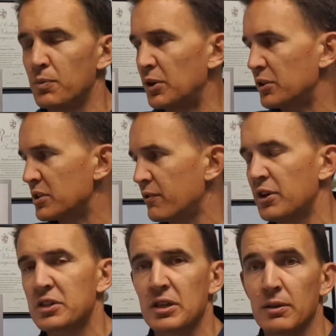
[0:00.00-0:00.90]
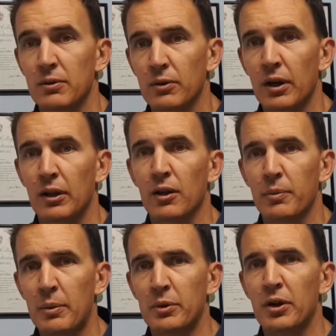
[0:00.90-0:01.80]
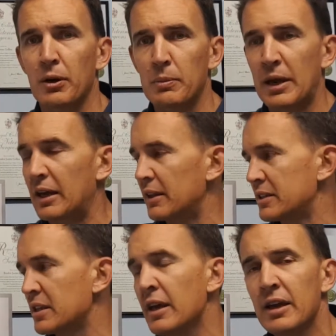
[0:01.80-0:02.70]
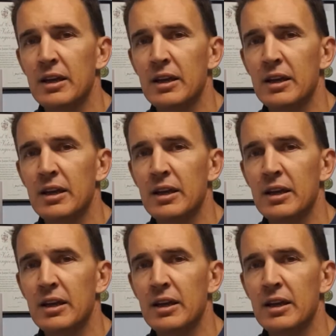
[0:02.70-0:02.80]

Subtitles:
because the first thing a lot of people know about this